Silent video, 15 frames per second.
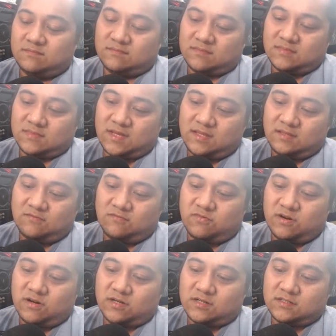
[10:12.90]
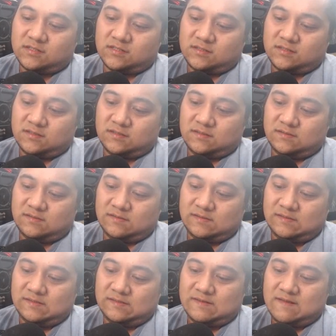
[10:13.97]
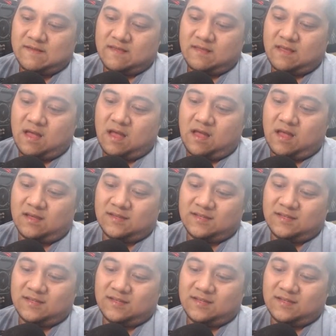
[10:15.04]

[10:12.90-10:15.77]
Kind of works. Ah,